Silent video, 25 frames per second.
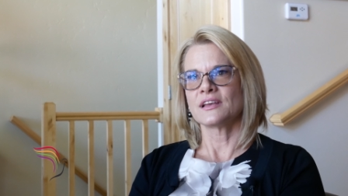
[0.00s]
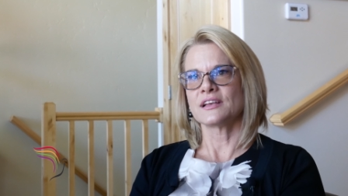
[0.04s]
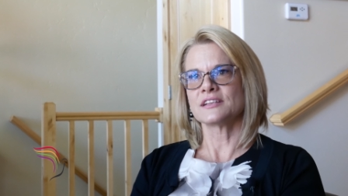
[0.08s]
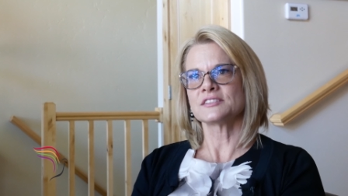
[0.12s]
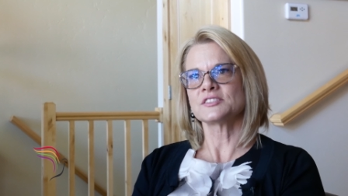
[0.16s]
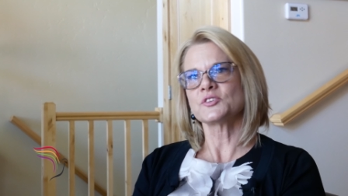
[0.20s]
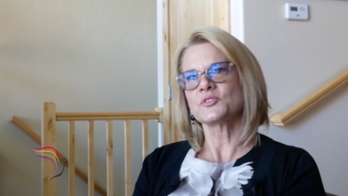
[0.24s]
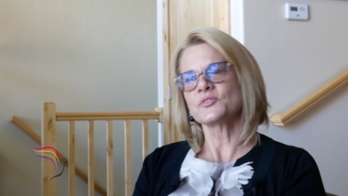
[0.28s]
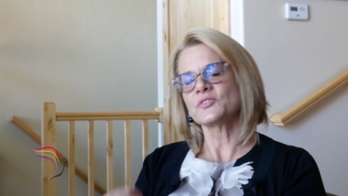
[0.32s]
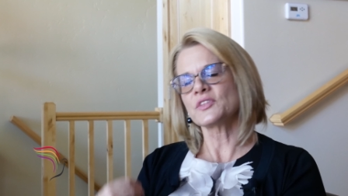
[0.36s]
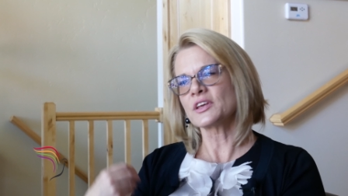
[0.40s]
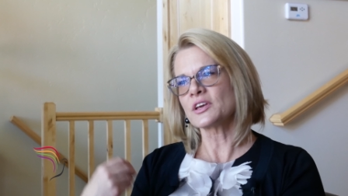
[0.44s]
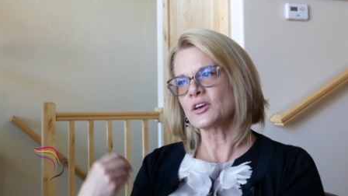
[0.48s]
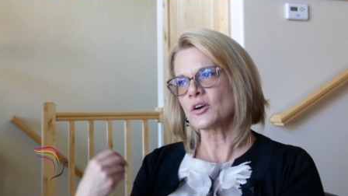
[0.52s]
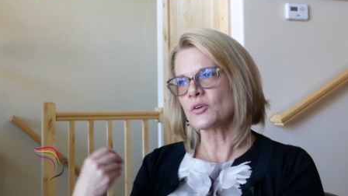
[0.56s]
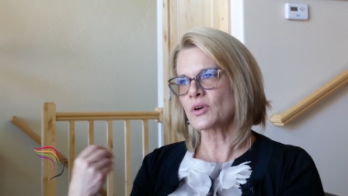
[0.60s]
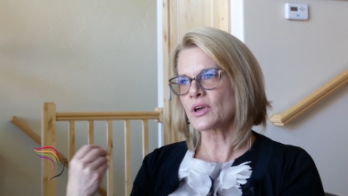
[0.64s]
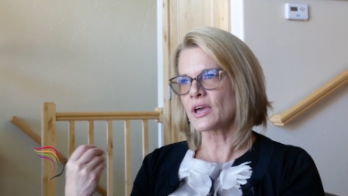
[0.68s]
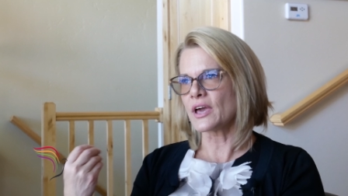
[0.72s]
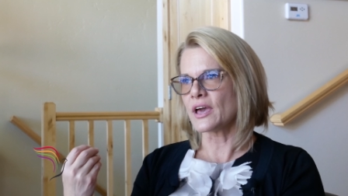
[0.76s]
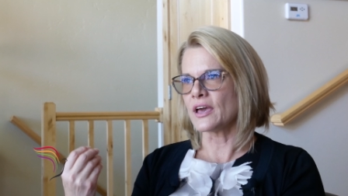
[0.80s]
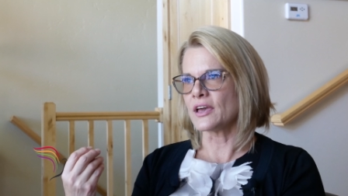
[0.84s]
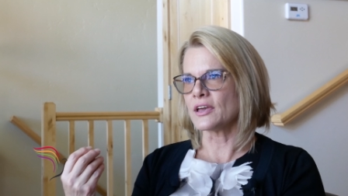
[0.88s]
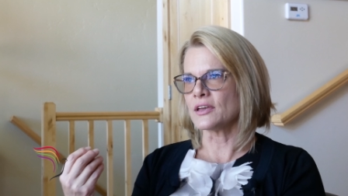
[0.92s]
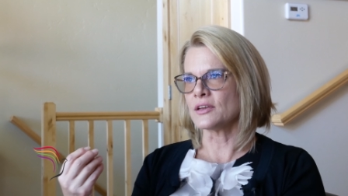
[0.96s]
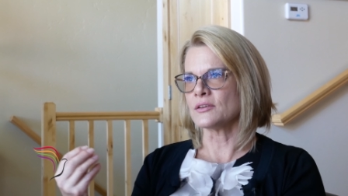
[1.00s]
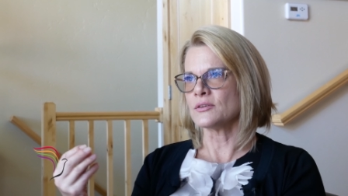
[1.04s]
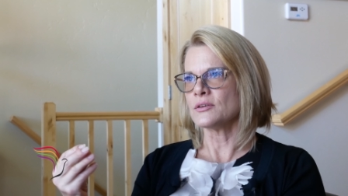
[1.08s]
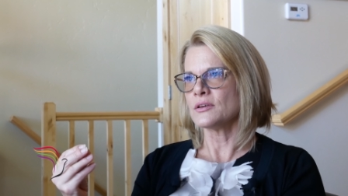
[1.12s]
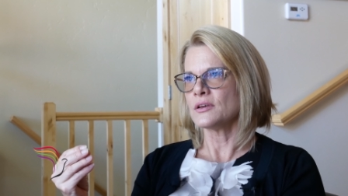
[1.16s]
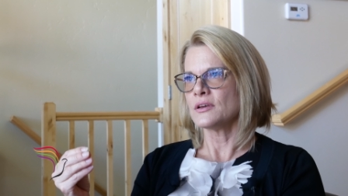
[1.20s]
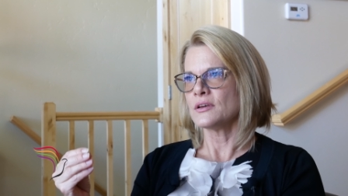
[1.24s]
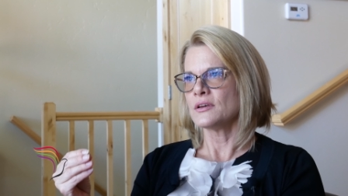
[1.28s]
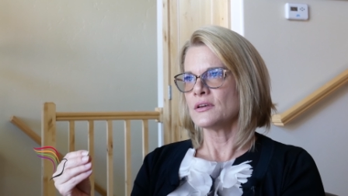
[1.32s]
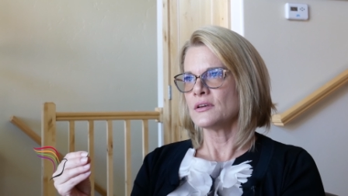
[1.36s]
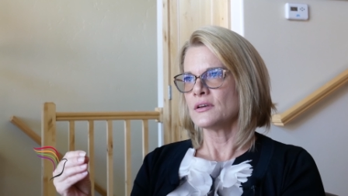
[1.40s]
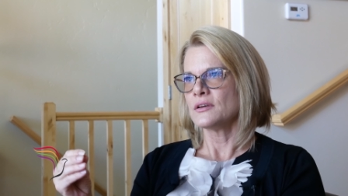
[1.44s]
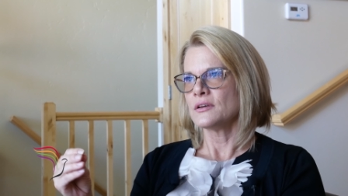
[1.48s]
And so you think, okay,
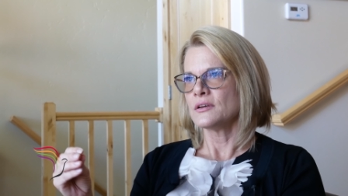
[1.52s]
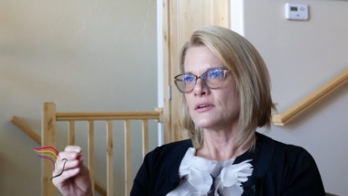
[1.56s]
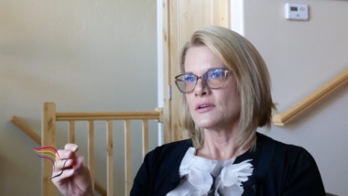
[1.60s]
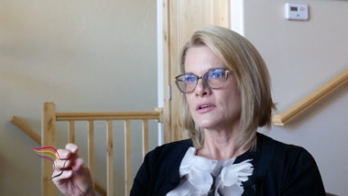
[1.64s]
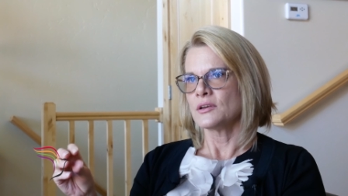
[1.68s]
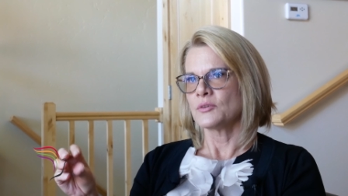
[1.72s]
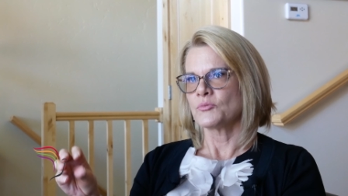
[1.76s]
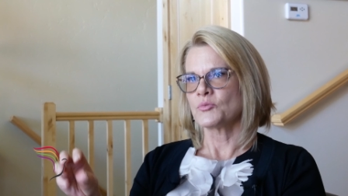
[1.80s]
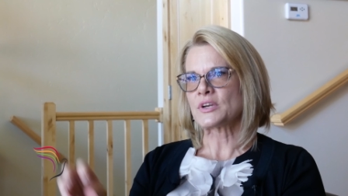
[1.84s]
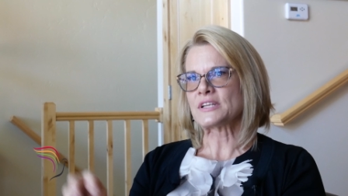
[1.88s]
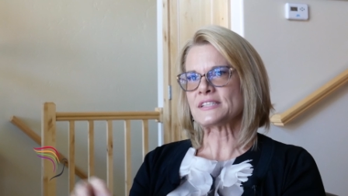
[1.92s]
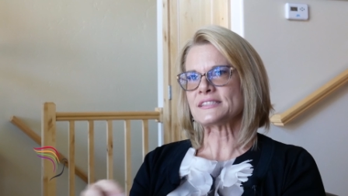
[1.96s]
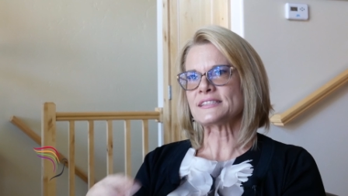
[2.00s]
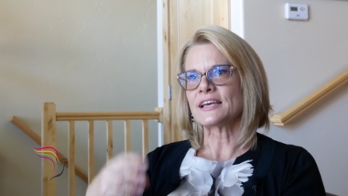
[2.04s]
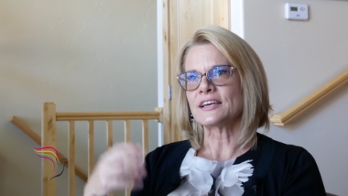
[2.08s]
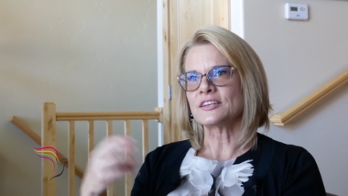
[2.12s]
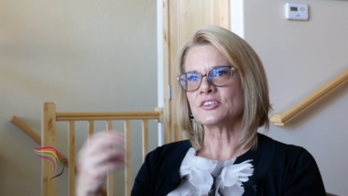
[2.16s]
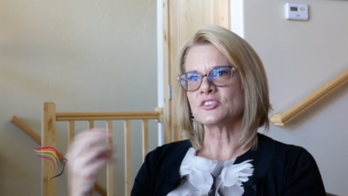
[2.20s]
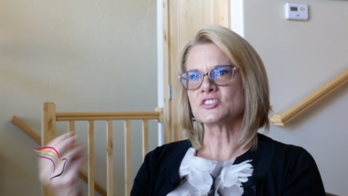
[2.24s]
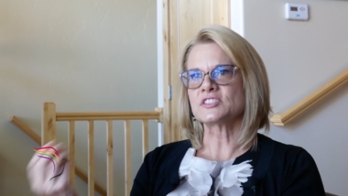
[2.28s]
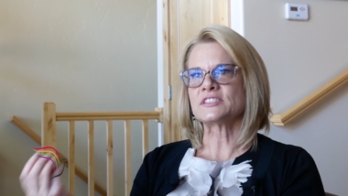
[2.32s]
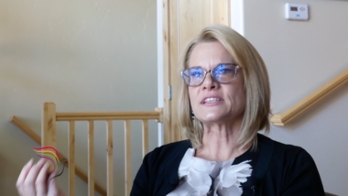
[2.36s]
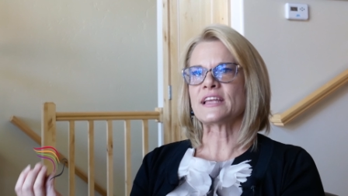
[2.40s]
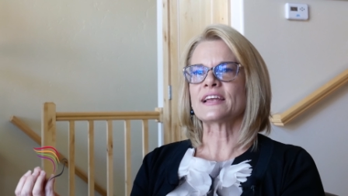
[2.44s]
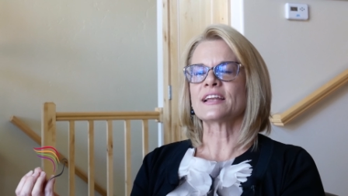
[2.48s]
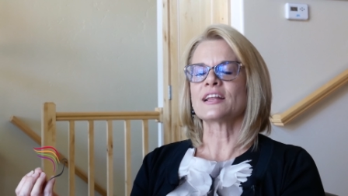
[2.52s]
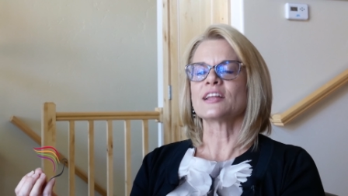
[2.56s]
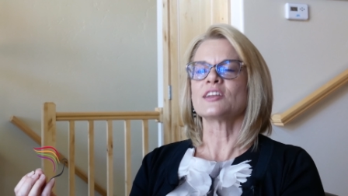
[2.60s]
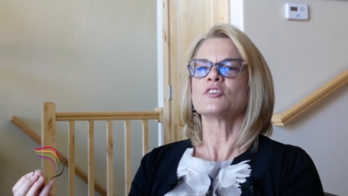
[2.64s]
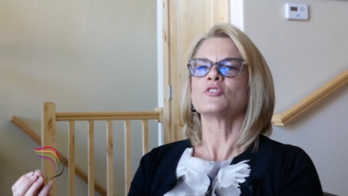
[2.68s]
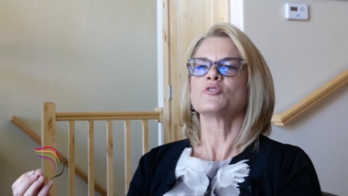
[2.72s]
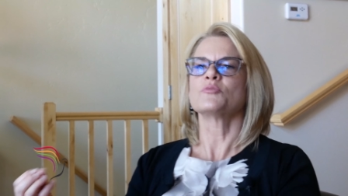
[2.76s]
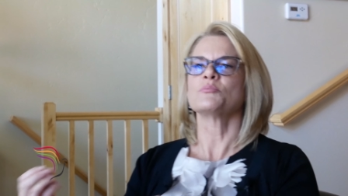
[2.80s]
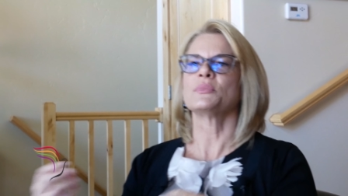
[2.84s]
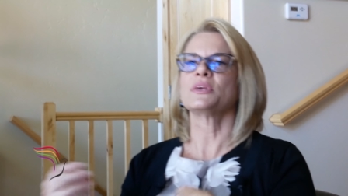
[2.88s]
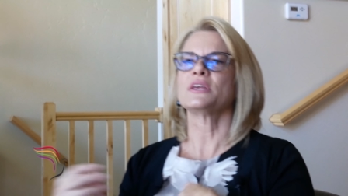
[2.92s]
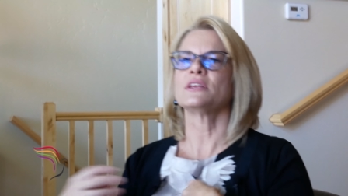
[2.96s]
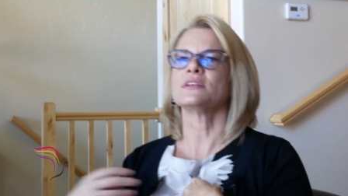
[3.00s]
when I say understand, I
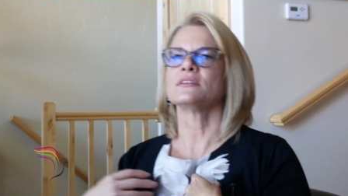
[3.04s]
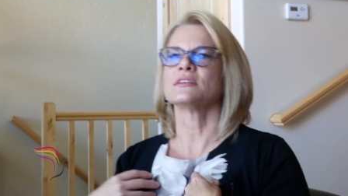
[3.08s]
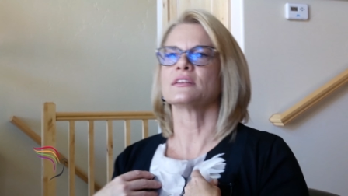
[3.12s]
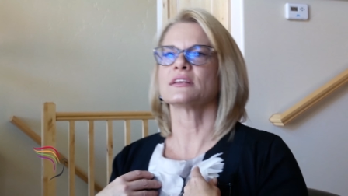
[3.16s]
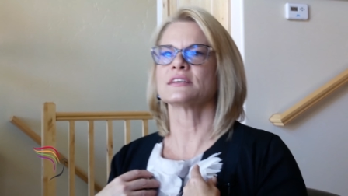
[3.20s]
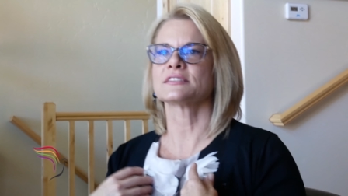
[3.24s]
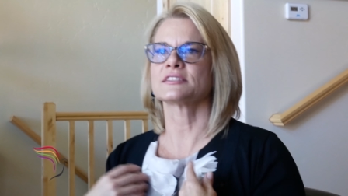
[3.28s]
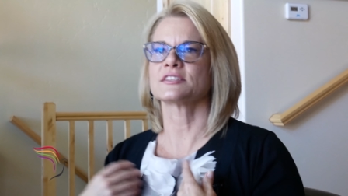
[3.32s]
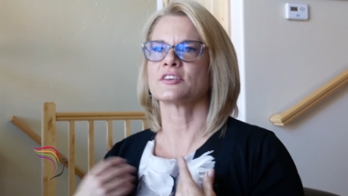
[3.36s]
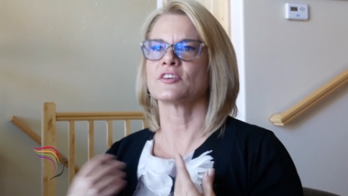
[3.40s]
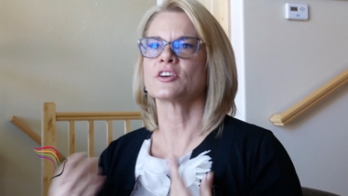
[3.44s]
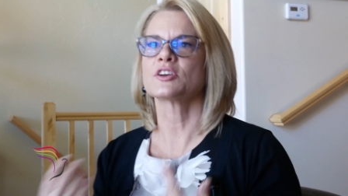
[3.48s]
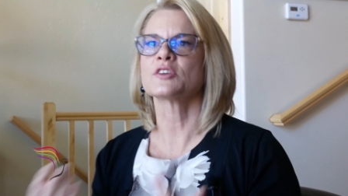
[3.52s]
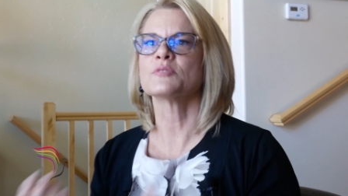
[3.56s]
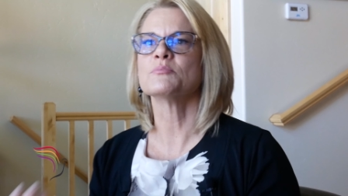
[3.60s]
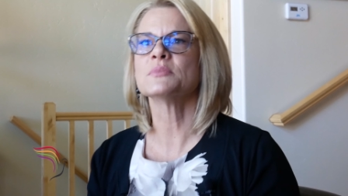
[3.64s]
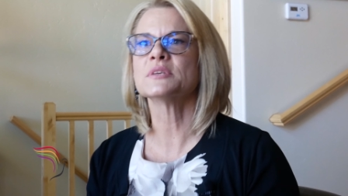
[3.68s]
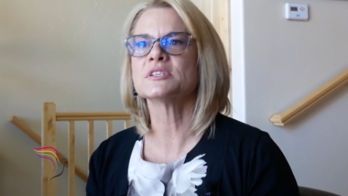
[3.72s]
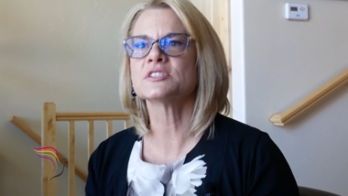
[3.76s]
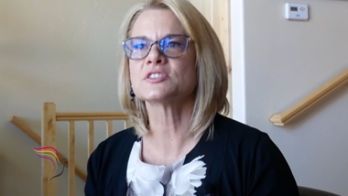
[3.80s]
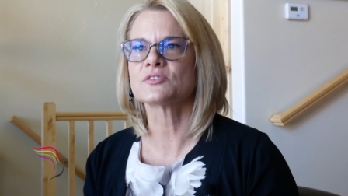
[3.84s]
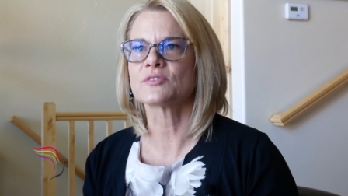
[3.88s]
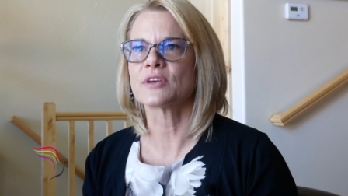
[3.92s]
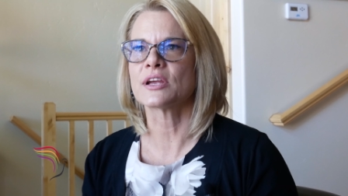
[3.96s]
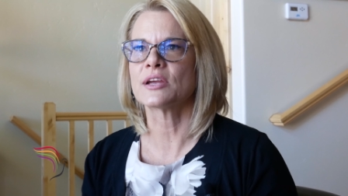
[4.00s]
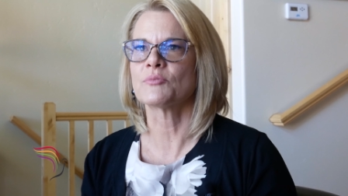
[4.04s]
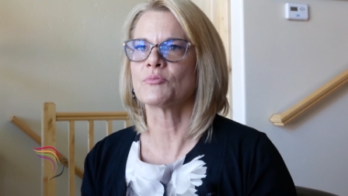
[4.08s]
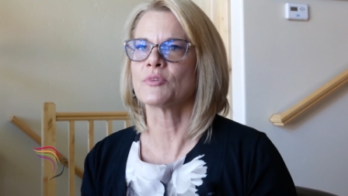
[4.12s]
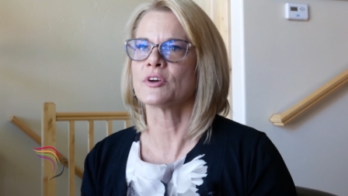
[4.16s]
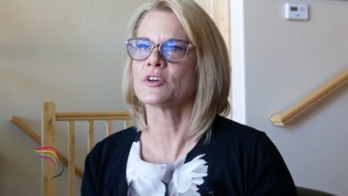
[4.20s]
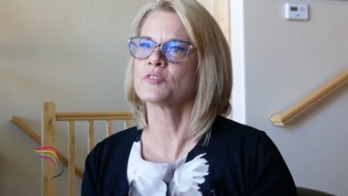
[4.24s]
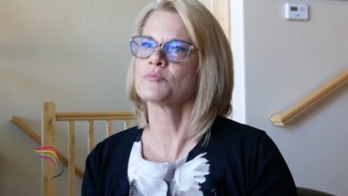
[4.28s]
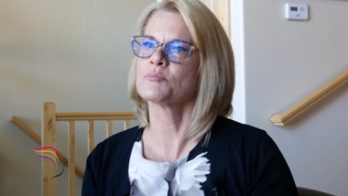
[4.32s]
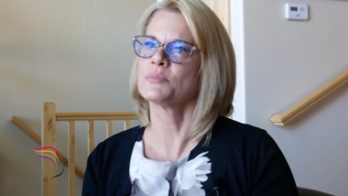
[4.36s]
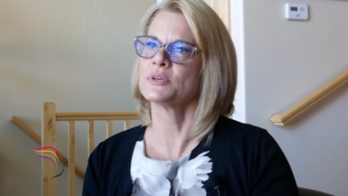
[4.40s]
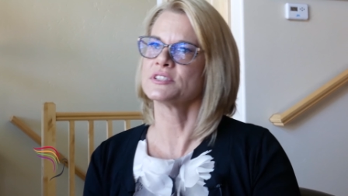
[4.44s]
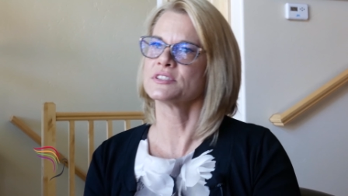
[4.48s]
don't mean necessarily commiserate with,